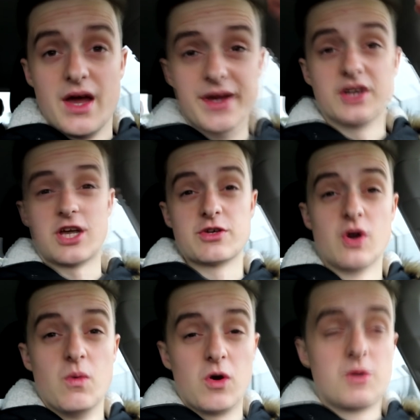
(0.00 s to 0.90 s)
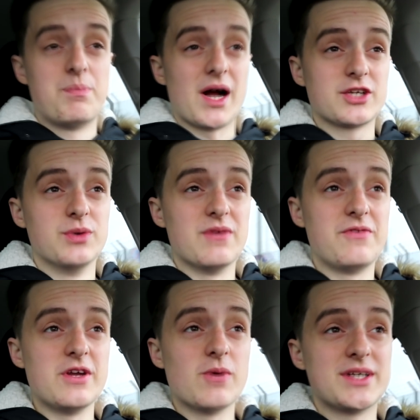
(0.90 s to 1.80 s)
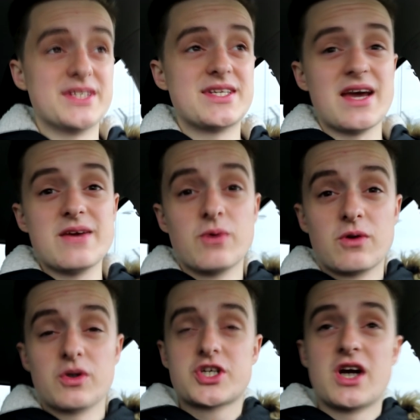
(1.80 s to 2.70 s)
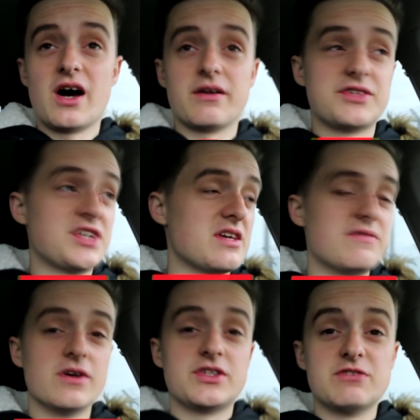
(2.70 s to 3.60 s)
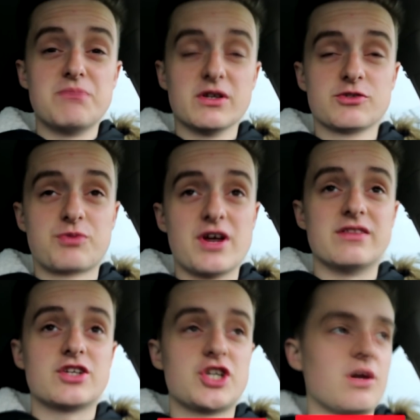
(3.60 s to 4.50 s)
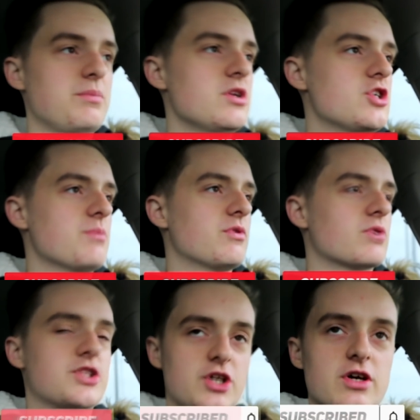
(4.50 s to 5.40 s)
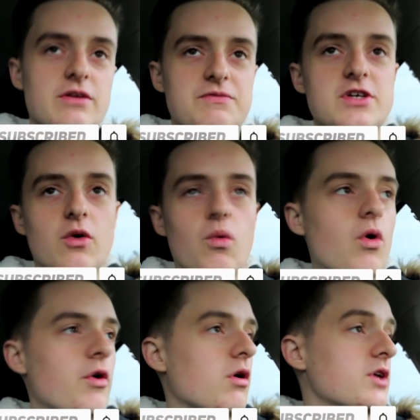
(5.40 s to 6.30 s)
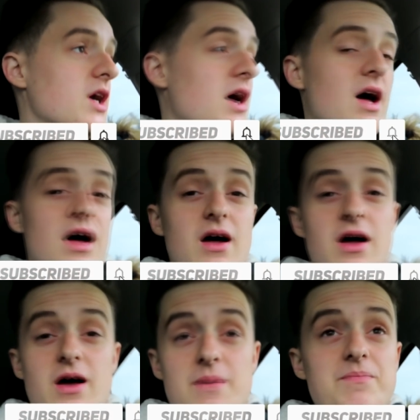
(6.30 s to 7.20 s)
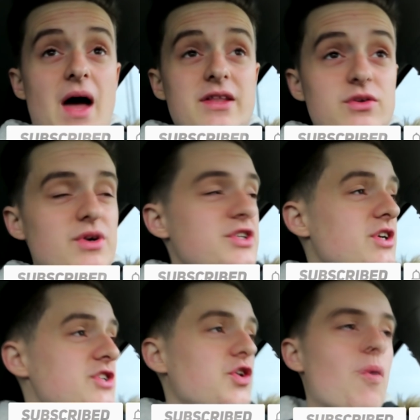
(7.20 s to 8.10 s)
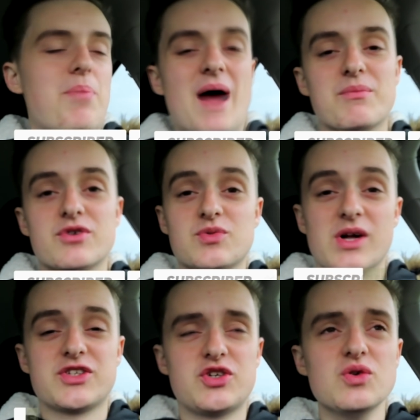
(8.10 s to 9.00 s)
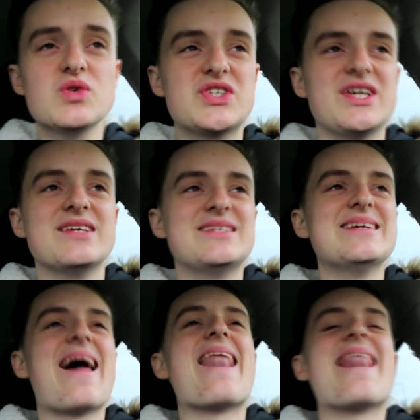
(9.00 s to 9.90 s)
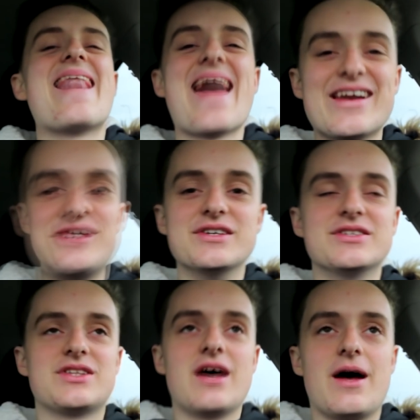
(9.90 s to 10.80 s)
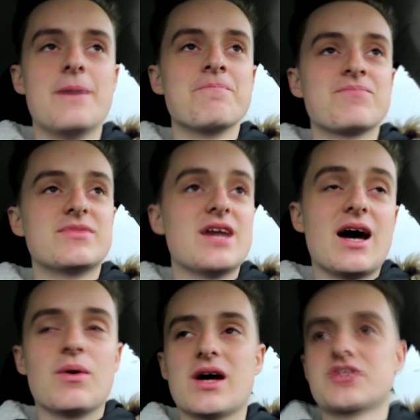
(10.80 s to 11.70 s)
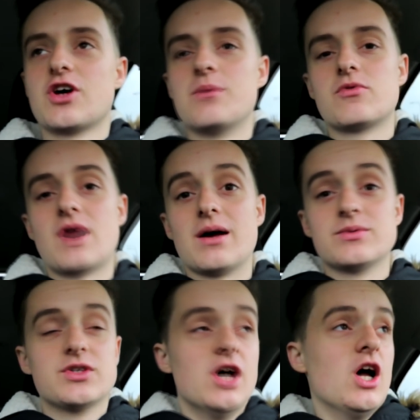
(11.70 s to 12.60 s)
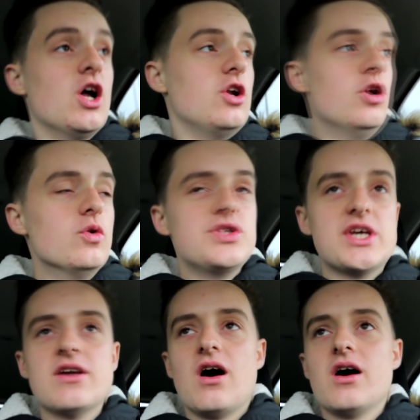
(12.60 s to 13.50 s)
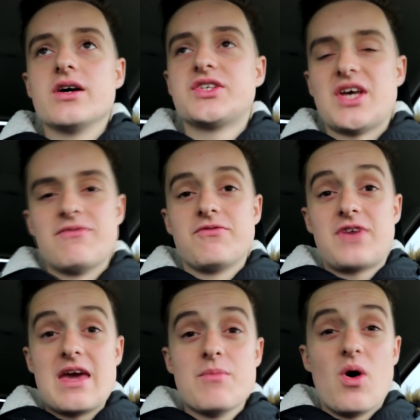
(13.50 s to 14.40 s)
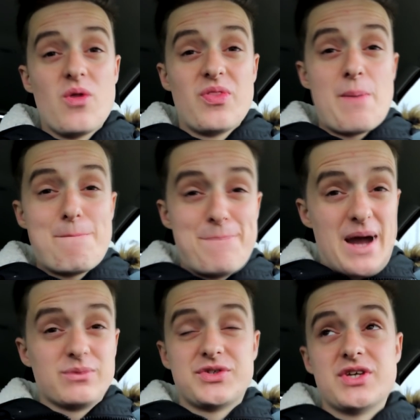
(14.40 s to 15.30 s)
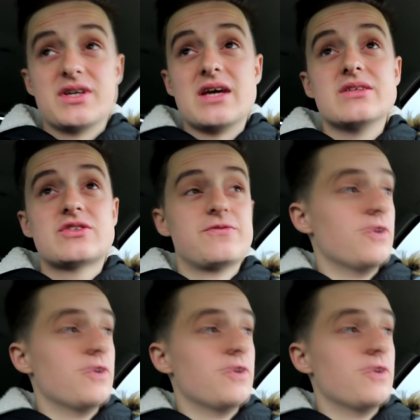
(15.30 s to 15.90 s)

Hey guys, how's it going? Welcome back to another video where today we're going to watch Cardiff City versus Middlesbrough in the Championship, the return of Neil Warnock um, and the return of Sol Bamba as well, two City legends there. Now, last time around, losing our seventh game on the bounce against